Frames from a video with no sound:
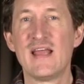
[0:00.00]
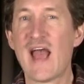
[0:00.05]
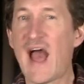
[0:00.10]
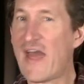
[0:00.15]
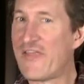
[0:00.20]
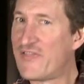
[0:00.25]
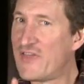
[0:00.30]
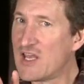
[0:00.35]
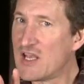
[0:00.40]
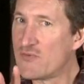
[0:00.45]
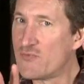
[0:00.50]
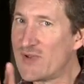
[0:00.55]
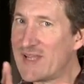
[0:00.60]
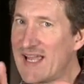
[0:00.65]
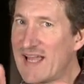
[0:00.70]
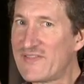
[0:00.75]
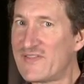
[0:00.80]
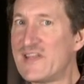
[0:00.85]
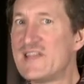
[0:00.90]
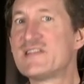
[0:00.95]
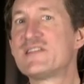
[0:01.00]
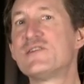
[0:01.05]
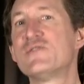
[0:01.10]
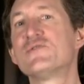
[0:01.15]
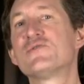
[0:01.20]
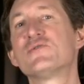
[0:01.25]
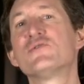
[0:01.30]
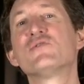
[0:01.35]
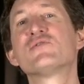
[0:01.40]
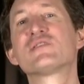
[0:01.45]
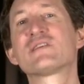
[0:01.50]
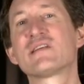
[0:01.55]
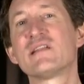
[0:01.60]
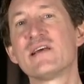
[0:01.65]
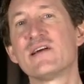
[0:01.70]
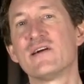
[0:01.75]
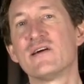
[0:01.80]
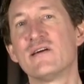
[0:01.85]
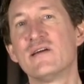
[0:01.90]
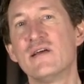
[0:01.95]
I think if we get these two truths
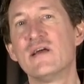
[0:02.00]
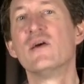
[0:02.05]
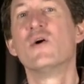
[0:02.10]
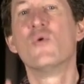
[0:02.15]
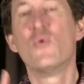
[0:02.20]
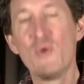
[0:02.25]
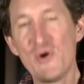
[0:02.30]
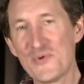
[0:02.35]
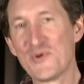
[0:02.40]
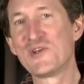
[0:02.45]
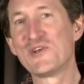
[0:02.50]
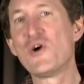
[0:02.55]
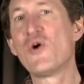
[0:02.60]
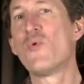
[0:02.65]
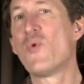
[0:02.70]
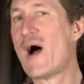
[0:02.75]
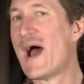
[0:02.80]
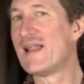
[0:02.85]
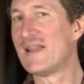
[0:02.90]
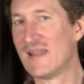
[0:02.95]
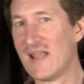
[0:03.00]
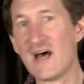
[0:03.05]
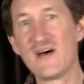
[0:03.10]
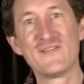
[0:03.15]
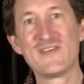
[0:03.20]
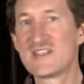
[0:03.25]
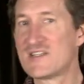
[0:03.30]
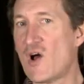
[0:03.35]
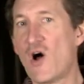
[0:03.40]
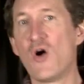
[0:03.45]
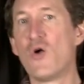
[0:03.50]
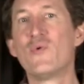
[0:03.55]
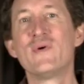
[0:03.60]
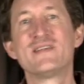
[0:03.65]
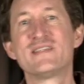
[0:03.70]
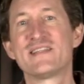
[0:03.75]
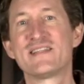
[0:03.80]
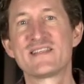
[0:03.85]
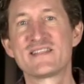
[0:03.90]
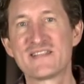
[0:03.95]
clear, we will know why love is
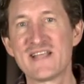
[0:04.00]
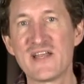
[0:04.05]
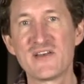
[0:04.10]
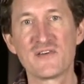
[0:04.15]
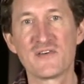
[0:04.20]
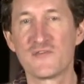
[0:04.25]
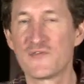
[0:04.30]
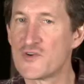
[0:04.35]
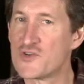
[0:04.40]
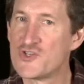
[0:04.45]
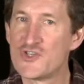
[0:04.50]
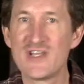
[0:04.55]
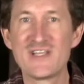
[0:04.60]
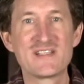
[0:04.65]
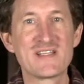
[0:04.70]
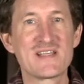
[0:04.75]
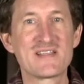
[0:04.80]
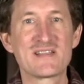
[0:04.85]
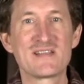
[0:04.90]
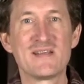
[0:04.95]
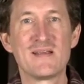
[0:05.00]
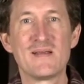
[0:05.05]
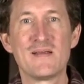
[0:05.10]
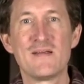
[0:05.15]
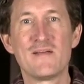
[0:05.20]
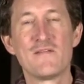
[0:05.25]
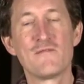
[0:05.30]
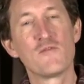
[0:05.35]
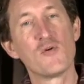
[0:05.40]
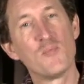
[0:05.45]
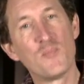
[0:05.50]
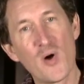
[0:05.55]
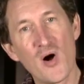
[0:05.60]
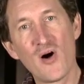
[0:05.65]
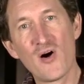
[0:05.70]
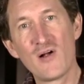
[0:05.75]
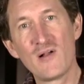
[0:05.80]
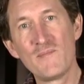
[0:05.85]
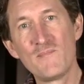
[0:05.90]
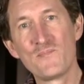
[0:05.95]
always at the center for Jesus, for
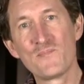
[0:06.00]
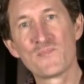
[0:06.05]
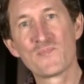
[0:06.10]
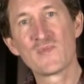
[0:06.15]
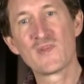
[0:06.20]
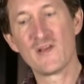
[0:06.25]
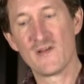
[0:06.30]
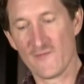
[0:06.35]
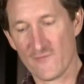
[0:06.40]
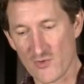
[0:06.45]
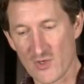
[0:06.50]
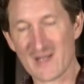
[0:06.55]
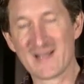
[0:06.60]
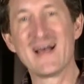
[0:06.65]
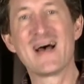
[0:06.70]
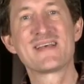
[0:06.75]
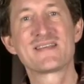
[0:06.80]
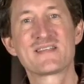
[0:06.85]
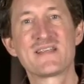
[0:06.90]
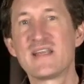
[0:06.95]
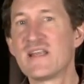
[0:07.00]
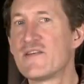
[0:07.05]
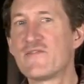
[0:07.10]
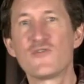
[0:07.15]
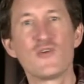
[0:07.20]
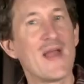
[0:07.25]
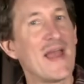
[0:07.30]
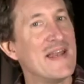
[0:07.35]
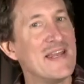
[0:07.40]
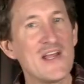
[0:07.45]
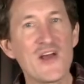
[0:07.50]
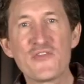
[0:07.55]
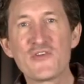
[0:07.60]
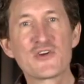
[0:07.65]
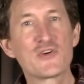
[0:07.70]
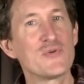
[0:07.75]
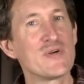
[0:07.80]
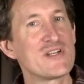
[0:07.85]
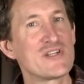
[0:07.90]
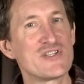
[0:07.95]
Paul, for Augustine, and for any other
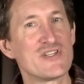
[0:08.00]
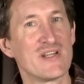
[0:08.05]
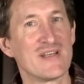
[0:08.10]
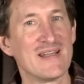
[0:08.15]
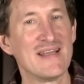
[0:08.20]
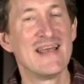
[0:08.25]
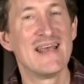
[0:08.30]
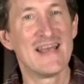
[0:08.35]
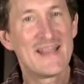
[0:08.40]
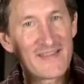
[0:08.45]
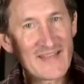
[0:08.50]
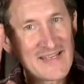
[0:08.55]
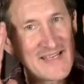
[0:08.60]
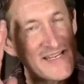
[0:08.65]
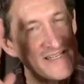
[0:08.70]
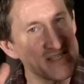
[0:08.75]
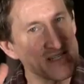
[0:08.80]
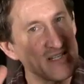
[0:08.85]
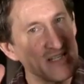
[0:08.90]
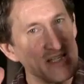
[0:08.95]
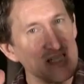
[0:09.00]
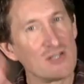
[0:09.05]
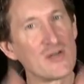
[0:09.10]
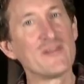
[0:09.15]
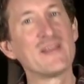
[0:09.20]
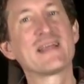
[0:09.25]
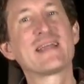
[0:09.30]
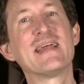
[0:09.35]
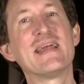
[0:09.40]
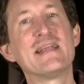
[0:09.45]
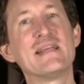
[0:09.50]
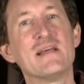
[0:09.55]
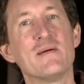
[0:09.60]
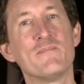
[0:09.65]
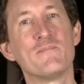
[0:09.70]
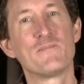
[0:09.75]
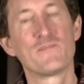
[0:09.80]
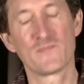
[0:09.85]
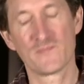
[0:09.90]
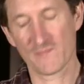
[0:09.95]
Christian that gets clear on the
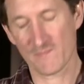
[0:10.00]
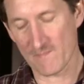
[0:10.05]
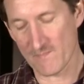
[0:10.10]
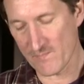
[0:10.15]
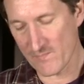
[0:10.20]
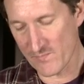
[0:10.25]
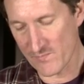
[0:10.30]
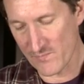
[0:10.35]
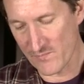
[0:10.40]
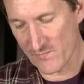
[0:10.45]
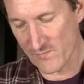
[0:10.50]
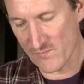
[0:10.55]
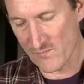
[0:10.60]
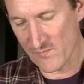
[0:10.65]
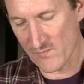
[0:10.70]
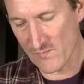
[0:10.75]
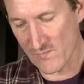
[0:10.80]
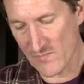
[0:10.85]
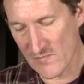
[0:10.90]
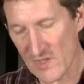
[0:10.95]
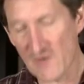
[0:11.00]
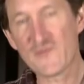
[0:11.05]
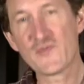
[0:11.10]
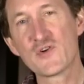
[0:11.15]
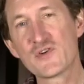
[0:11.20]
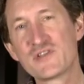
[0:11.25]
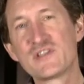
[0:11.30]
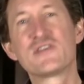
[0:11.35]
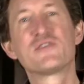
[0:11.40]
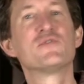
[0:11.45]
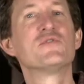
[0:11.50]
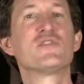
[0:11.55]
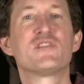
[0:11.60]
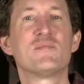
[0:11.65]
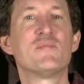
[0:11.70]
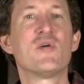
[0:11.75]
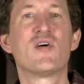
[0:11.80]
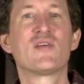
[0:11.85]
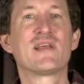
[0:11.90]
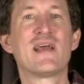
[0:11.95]
kingdom. First, the truth
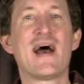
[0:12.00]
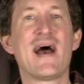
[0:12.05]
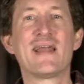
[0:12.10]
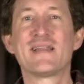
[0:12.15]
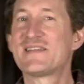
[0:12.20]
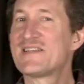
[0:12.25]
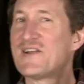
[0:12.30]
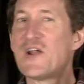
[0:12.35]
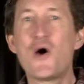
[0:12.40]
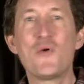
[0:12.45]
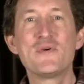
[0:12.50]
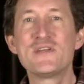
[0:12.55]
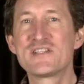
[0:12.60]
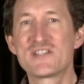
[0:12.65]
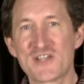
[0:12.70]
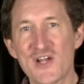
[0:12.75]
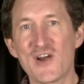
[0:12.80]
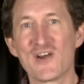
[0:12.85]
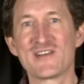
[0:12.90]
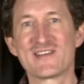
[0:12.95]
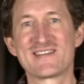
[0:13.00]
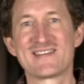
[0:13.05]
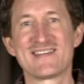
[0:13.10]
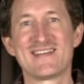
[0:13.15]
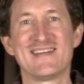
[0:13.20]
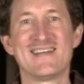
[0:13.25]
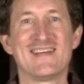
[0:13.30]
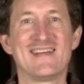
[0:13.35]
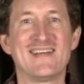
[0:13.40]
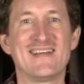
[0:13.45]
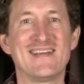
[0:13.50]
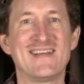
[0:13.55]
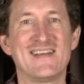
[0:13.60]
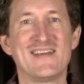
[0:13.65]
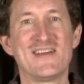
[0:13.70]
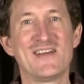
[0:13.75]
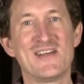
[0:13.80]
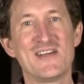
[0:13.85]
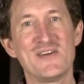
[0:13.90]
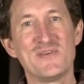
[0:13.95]
about God, because it always starts
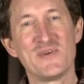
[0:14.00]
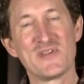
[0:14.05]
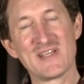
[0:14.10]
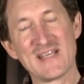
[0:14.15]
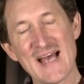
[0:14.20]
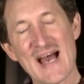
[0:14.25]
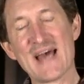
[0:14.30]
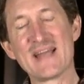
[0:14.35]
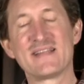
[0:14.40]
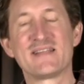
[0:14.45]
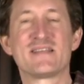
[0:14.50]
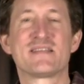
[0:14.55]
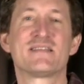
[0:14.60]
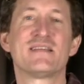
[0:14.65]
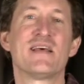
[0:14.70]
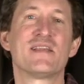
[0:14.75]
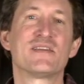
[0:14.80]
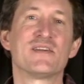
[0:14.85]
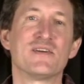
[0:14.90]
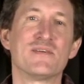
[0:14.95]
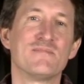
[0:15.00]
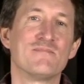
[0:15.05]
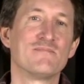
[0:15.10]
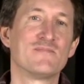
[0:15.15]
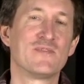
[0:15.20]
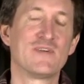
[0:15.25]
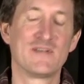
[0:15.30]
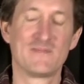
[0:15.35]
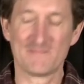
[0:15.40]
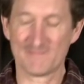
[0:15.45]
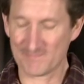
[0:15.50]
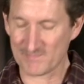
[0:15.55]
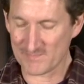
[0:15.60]
with God at the center. Right?